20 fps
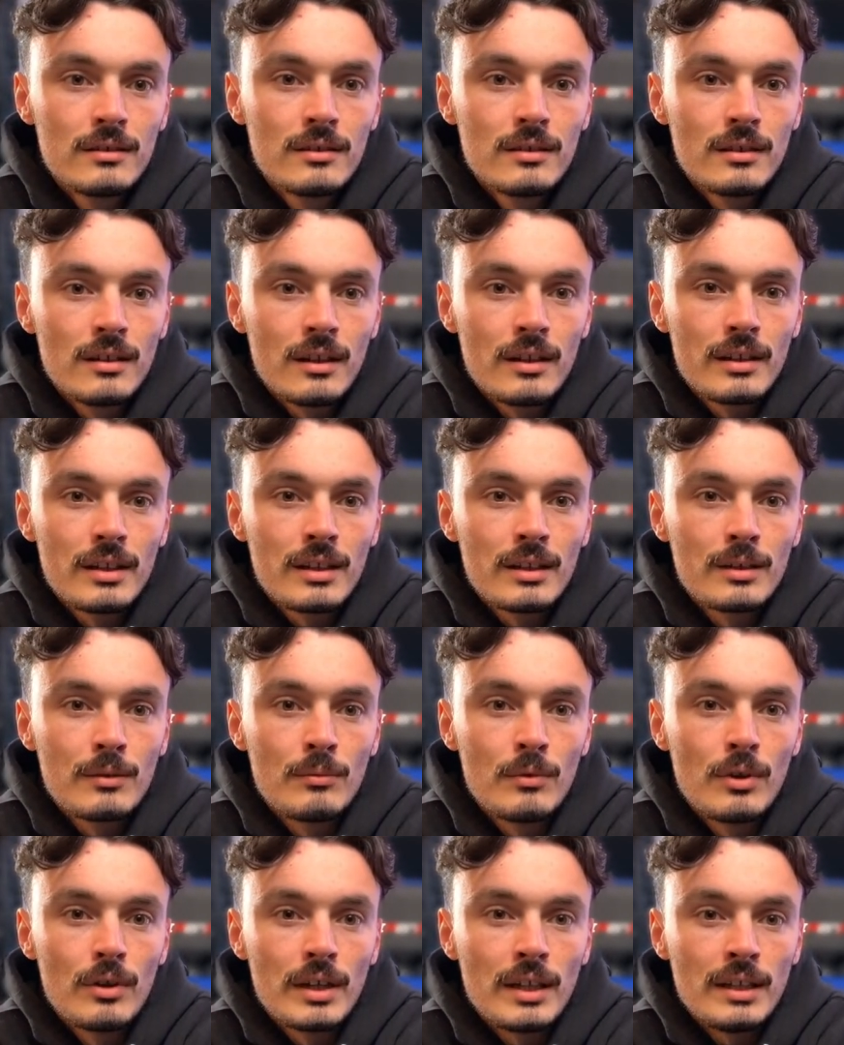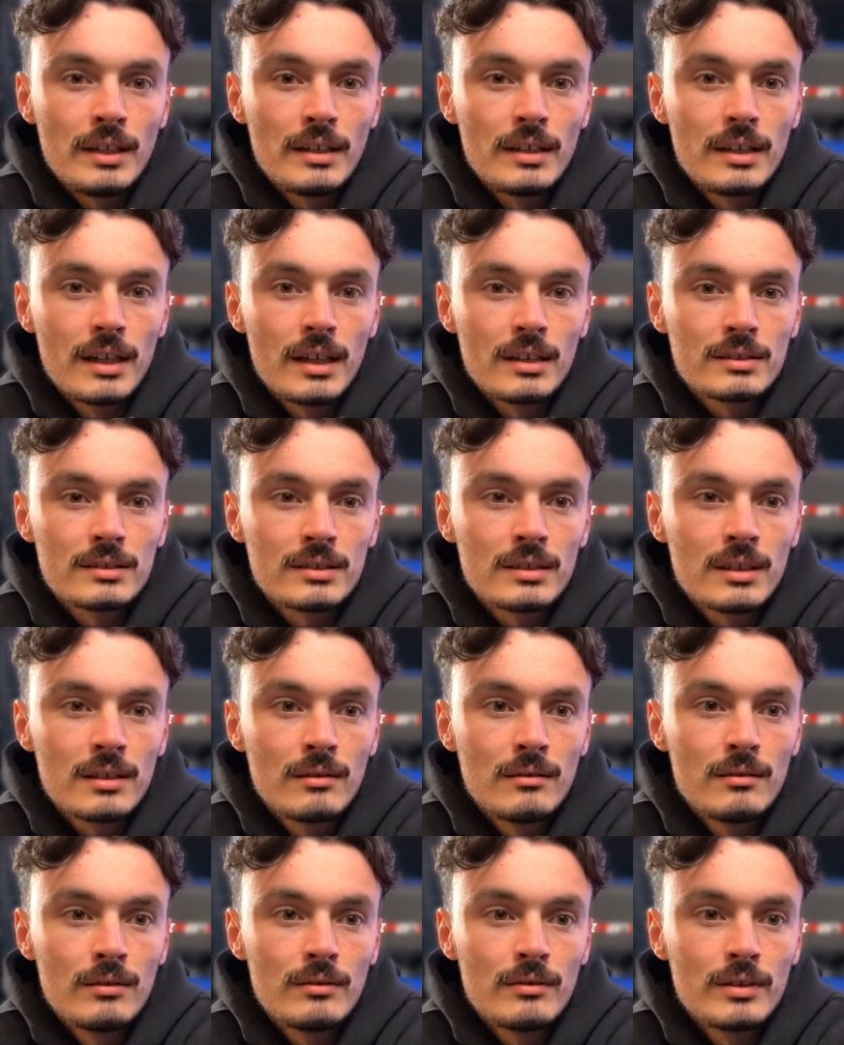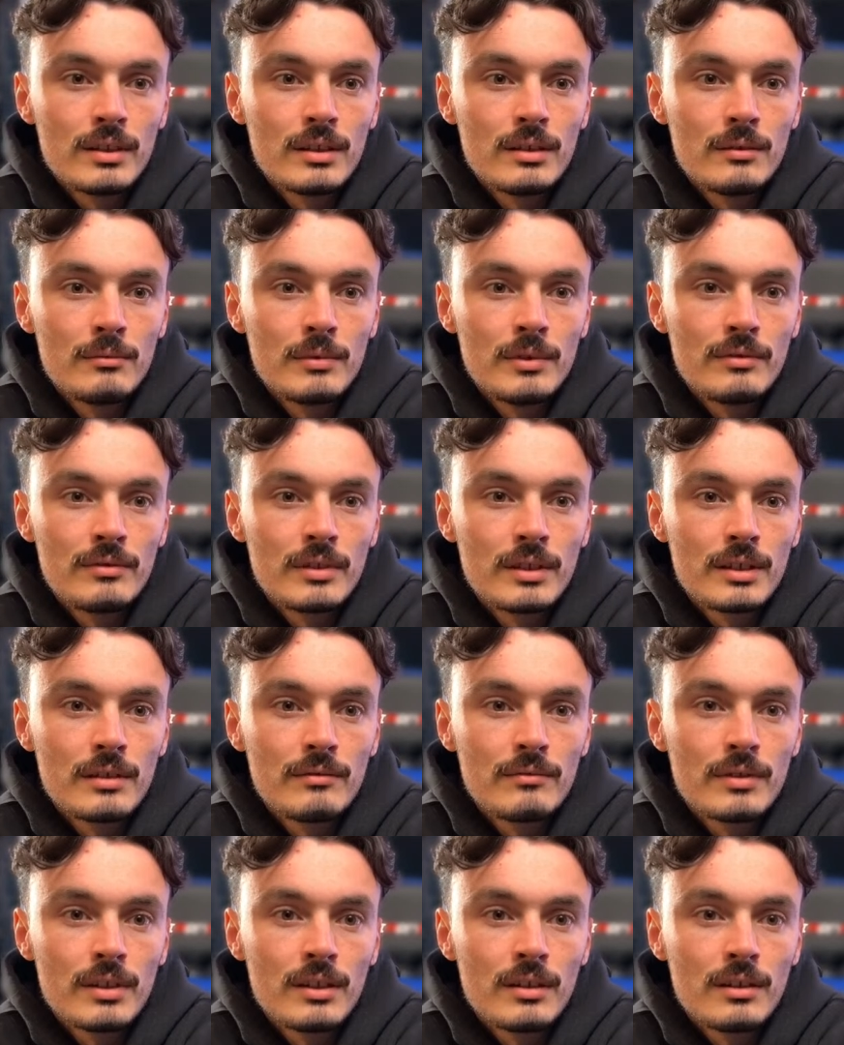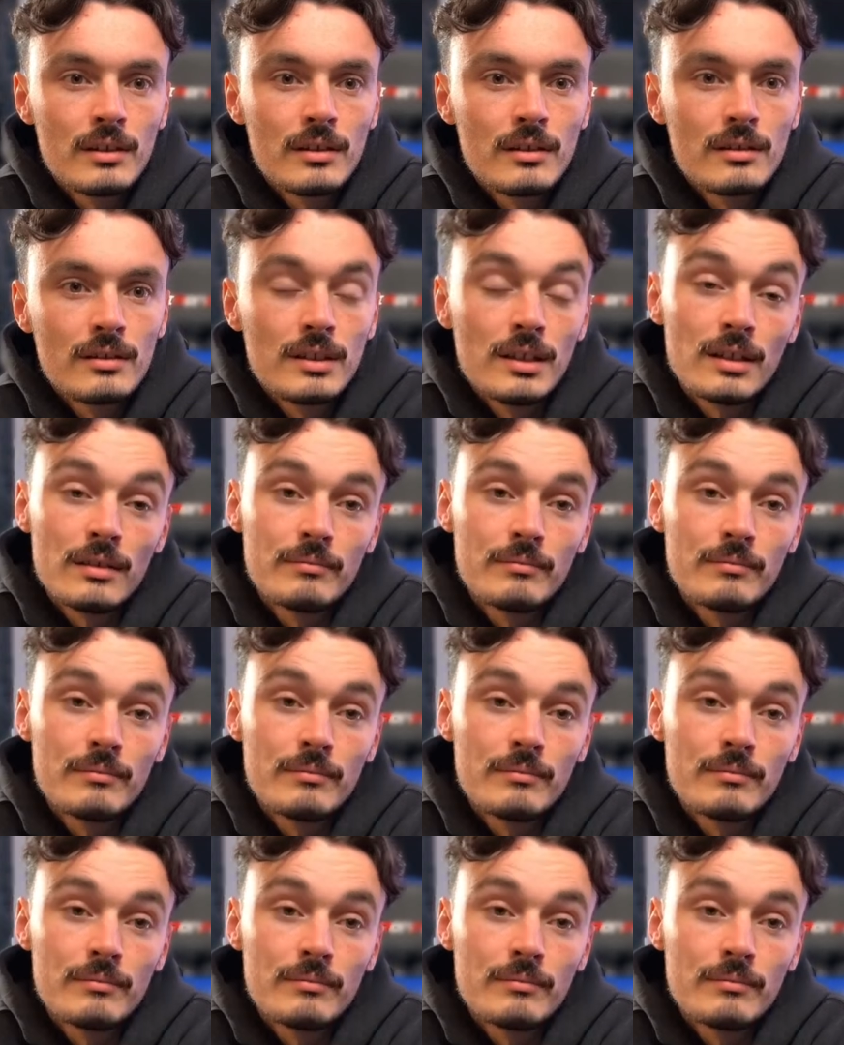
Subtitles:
I think what he gets out of it will be freaking fun art. Yeah.